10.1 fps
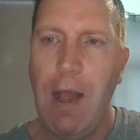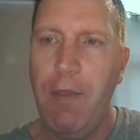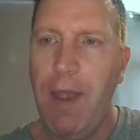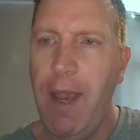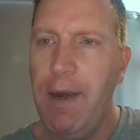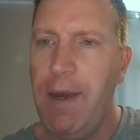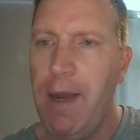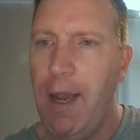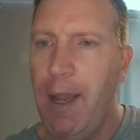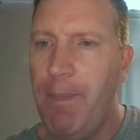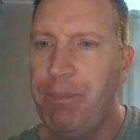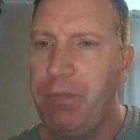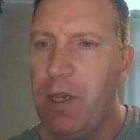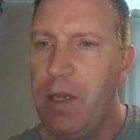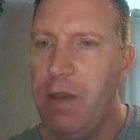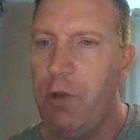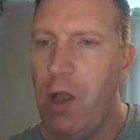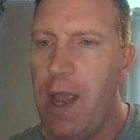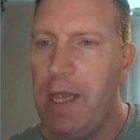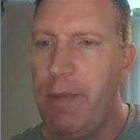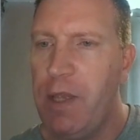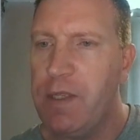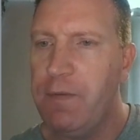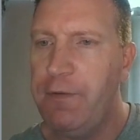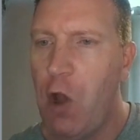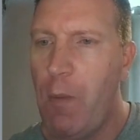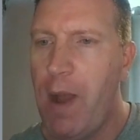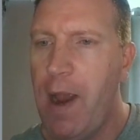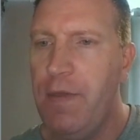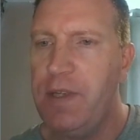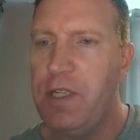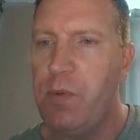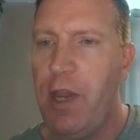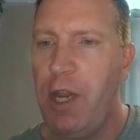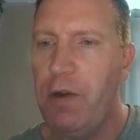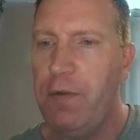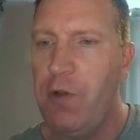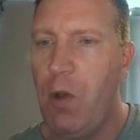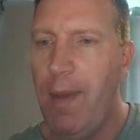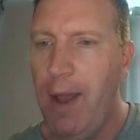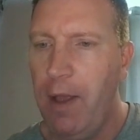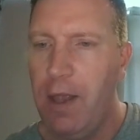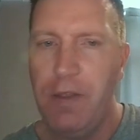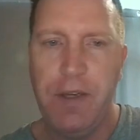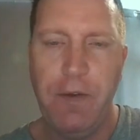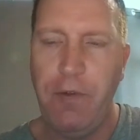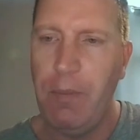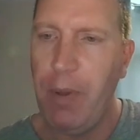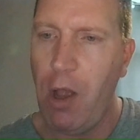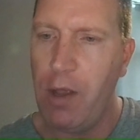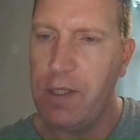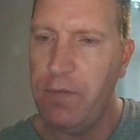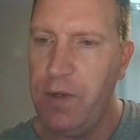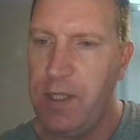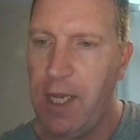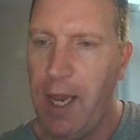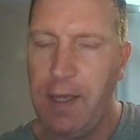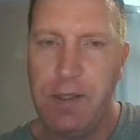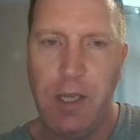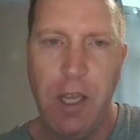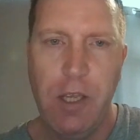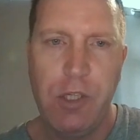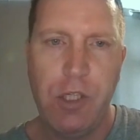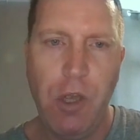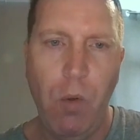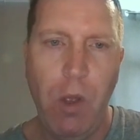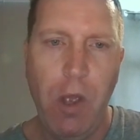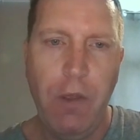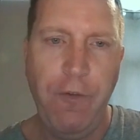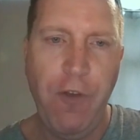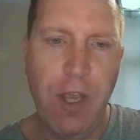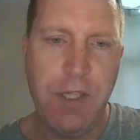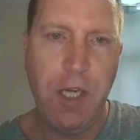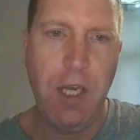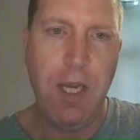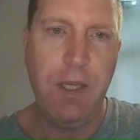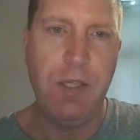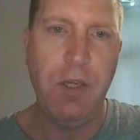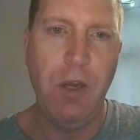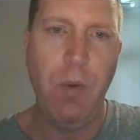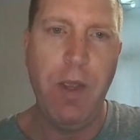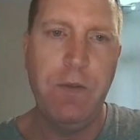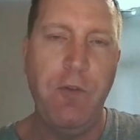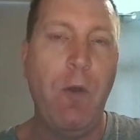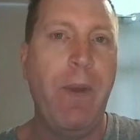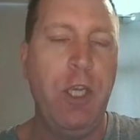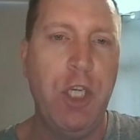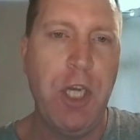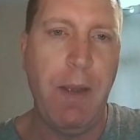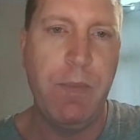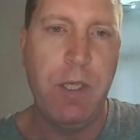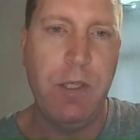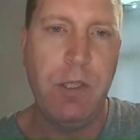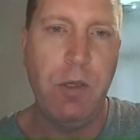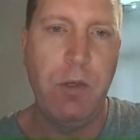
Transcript: And then you've got elements and formatting. This is where you're going to format the different parts of the text. So the first thing you need to do is format your chapters.